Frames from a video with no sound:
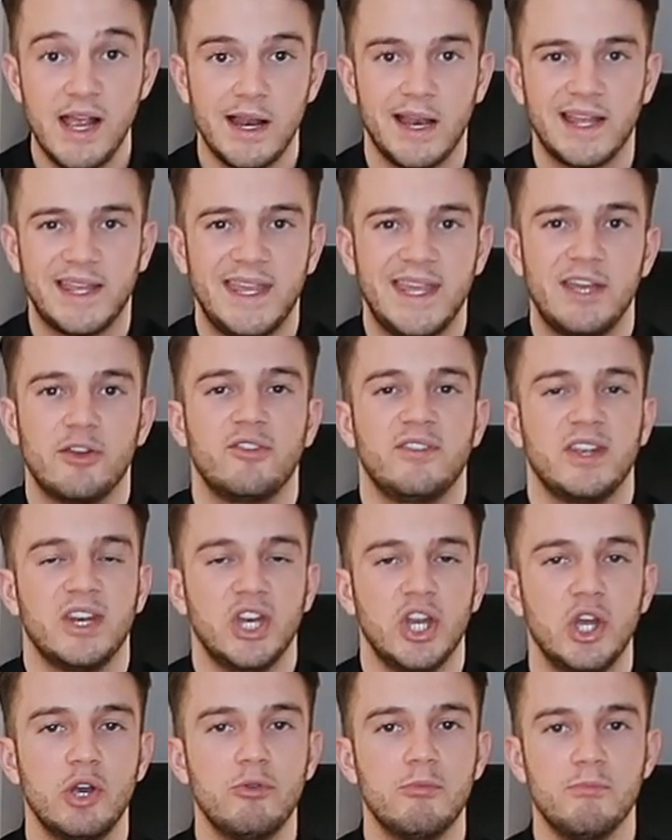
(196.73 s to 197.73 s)
Like he already
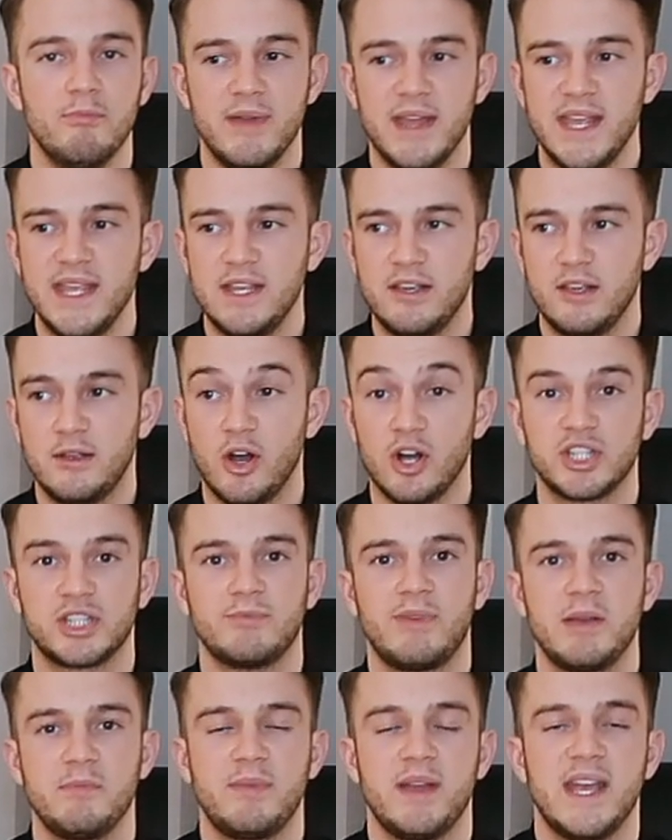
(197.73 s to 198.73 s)
knew me because
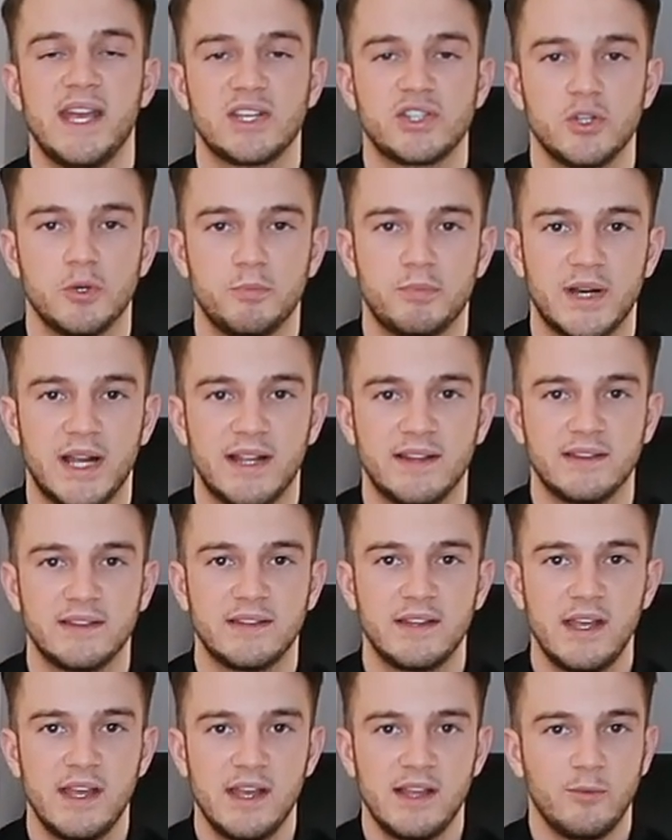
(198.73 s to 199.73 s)
of my personal brand,
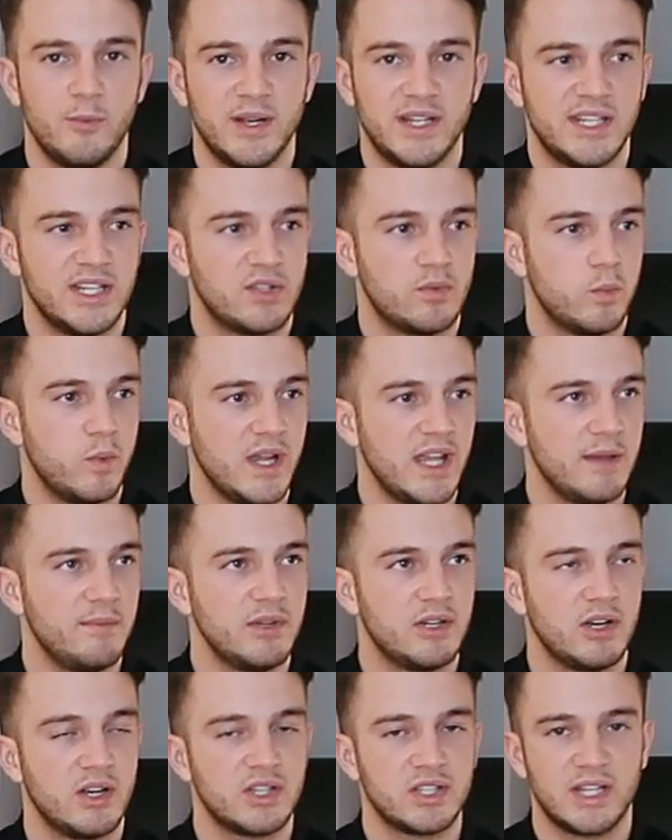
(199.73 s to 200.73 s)
which is weird
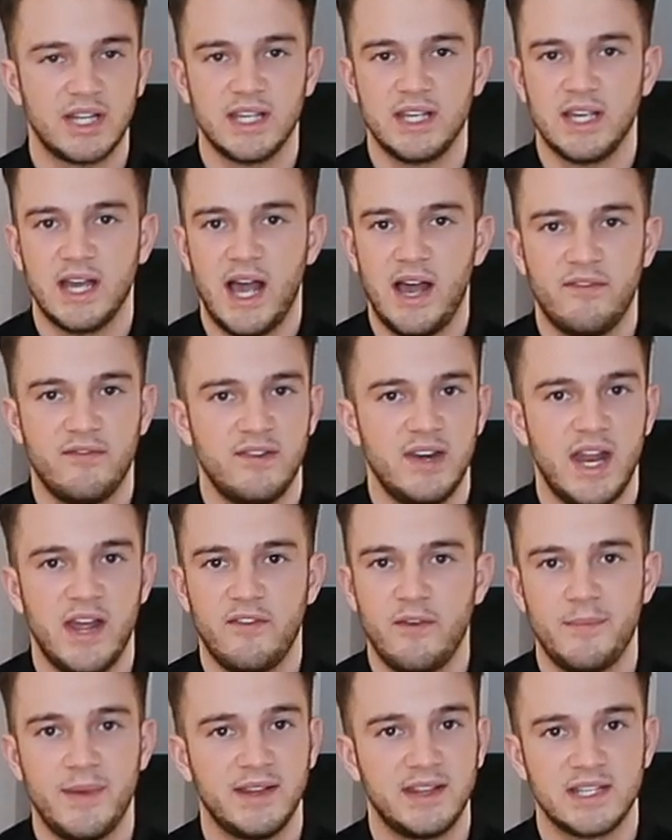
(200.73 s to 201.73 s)
because like I've
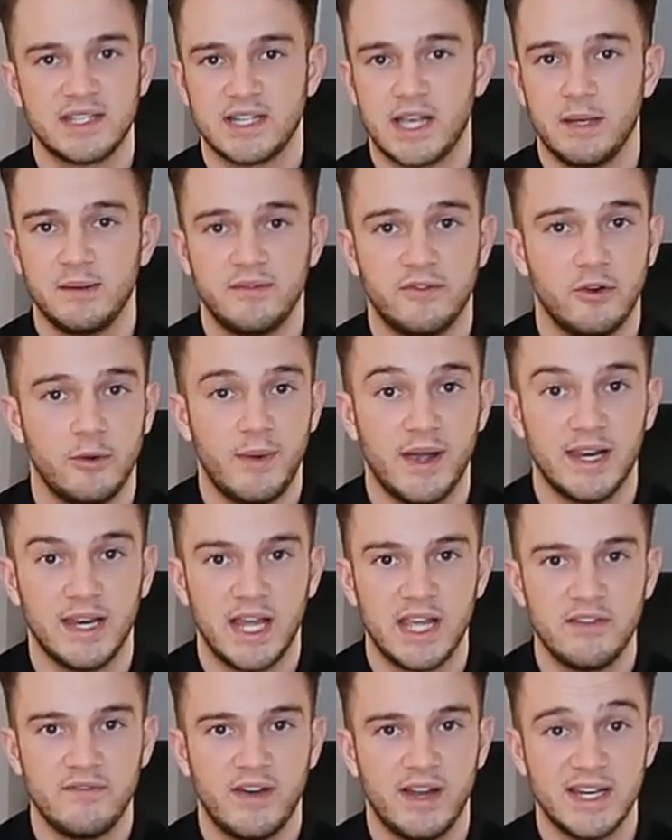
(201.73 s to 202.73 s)
never met this guy before in my
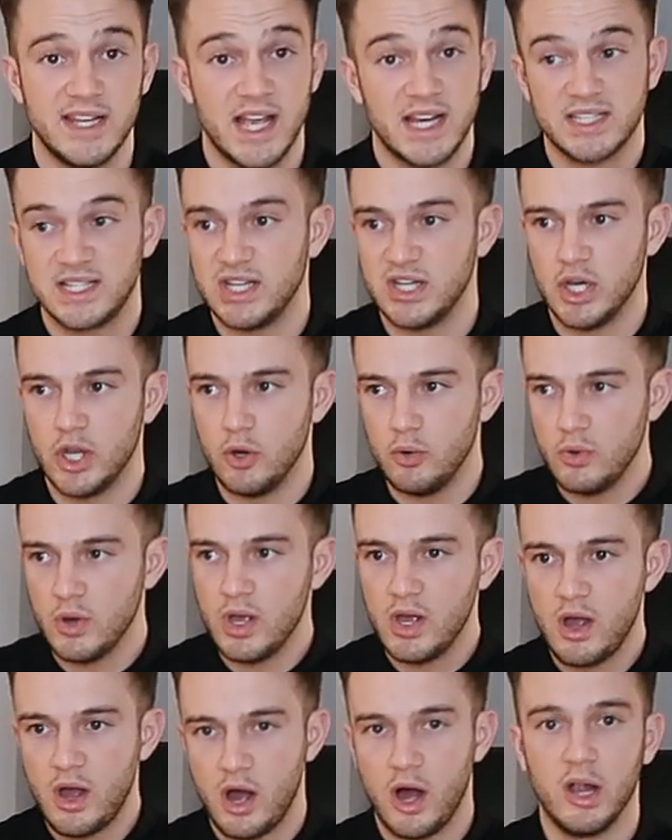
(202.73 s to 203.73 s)
life, and he actually knew
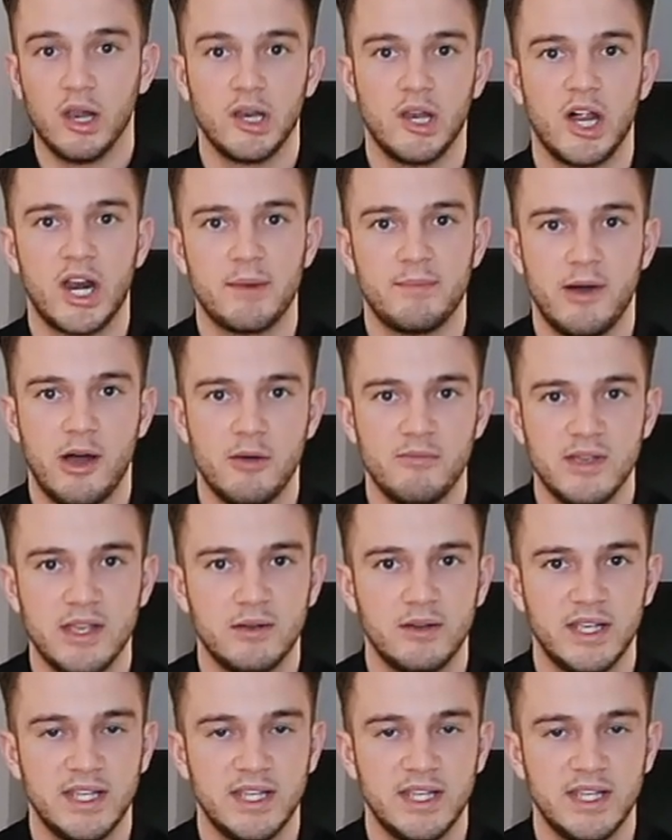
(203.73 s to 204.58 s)
a lot about me.